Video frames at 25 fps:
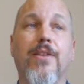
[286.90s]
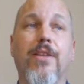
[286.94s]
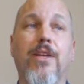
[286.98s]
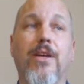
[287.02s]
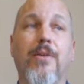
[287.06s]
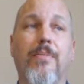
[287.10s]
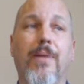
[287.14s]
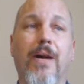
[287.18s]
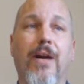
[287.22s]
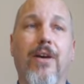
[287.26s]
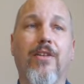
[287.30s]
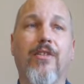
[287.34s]

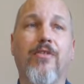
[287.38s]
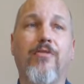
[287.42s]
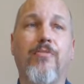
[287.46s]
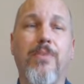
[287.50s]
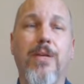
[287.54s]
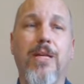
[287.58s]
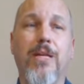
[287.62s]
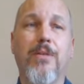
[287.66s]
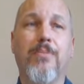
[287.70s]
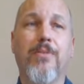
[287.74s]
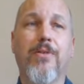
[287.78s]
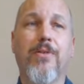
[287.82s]
the amount of
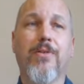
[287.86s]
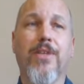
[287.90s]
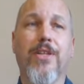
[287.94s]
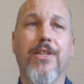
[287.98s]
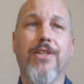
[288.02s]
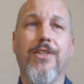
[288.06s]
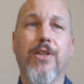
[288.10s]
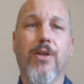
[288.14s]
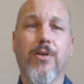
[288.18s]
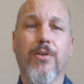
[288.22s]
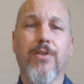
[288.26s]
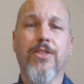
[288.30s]
people
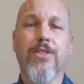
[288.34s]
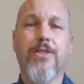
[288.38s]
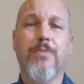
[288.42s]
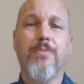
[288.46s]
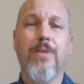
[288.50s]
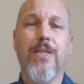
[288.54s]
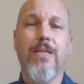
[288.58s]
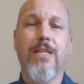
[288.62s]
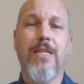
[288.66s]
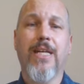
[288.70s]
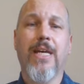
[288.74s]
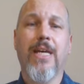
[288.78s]
that don't
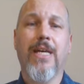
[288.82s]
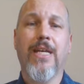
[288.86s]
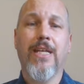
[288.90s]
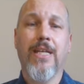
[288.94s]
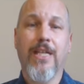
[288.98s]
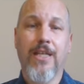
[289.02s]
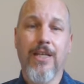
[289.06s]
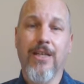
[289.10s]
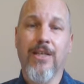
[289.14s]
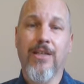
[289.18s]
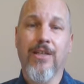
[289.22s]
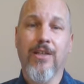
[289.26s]
speak
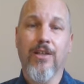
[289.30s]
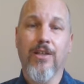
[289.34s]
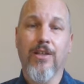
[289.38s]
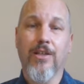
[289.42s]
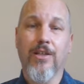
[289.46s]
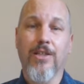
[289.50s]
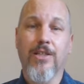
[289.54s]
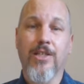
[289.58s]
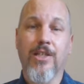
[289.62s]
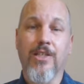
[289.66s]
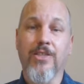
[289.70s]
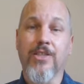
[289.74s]
any
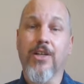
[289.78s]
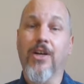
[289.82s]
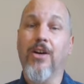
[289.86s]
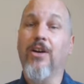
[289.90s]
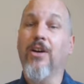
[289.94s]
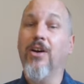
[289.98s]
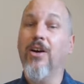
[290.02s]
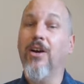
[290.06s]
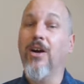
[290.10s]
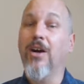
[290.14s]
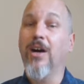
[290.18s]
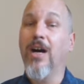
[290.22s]
English is a
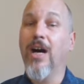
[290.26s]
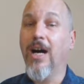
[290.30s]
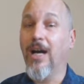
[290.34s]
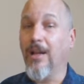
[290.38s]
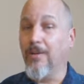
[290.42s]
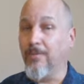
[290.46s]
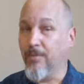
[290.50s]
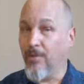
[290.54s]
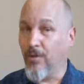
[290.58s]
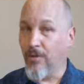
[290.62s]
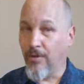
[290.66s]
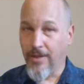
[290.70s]

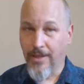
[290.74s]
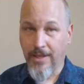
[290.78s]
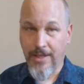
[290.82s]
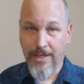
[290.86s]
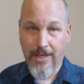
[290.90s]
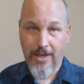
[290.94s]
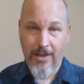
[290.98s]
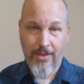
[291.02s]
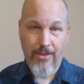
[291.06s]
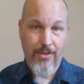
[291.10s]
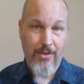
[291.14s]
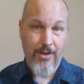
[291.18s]
lot more
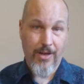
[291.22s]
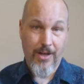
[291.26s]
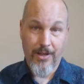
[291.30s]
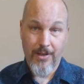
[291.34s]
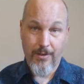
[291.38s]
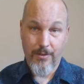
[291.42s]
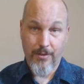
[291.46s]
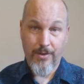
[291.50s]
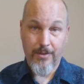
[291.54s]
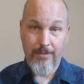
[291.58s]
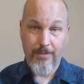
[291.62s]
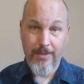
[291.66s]
than I
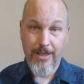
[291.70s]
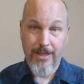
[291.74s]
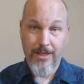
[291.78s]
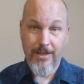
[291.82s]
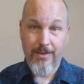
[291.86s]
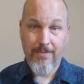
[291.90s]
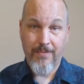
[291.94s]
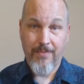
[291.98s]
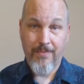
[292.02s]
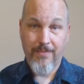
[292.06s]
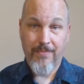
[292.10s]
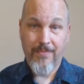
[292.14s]
thought it would
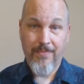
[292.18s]
be.